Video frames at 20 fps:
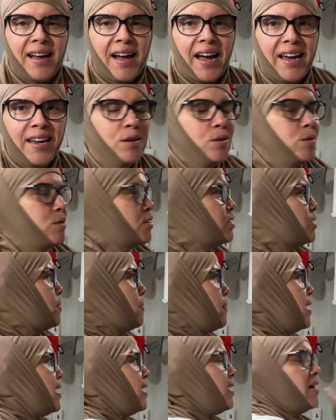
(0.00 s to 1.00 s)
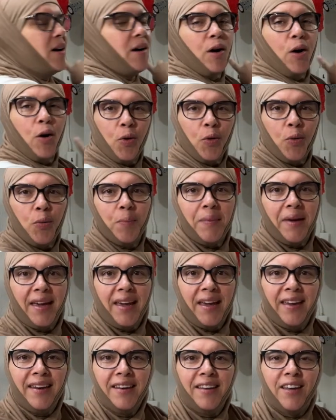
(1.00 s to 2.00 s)
I used to make
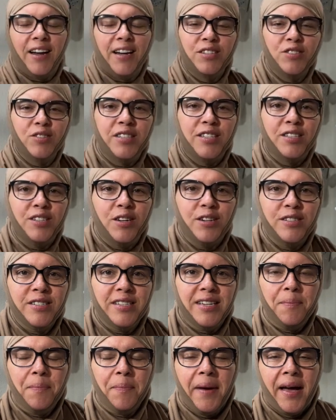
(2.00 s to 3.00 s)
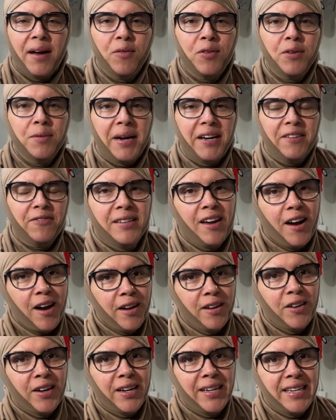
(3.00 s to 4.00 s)
homemade laundry detergent back when my
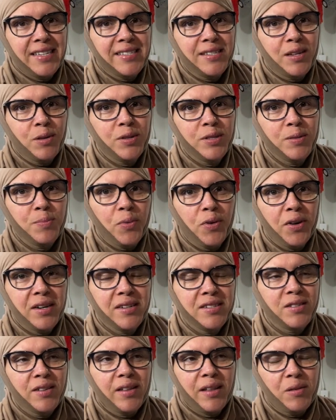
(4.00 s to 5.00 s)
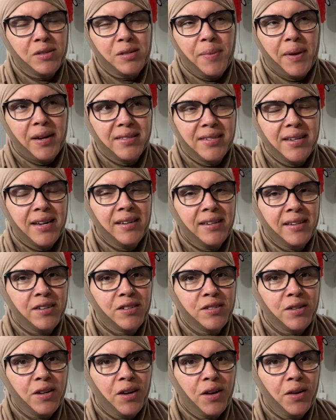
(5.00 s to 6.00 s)
daughter Anissa was born, so that was about 10
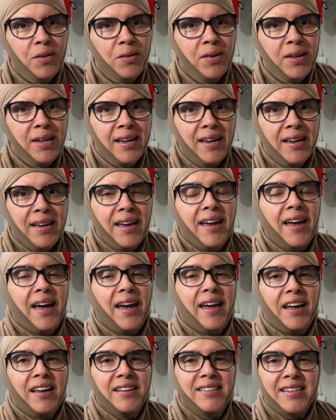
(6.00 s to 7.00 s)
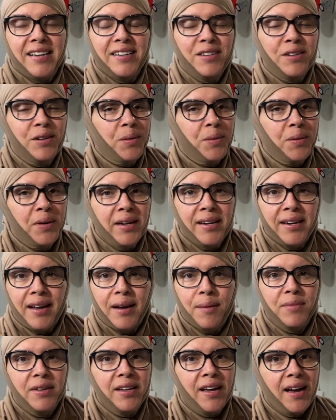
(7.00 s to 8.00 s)
years ago. And I said, you know what,
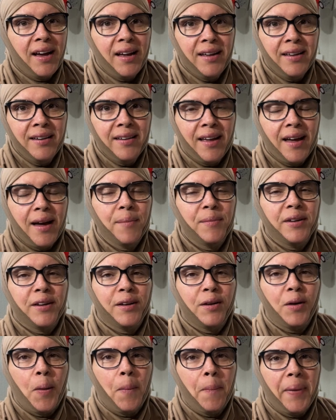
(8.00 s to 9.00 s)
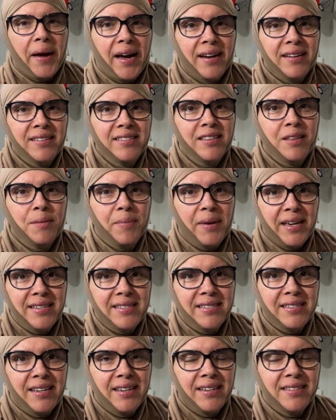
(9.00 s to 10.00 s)
I'm done. I'm gonna go back to the
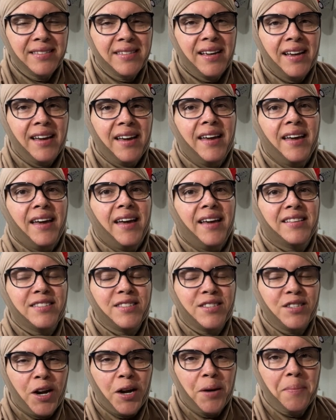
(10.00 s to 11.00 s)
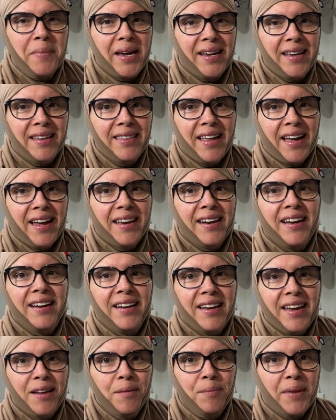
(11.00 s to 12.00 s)
basics and start making that
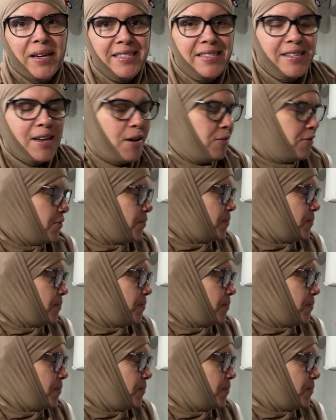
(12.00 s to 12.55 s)
again myself.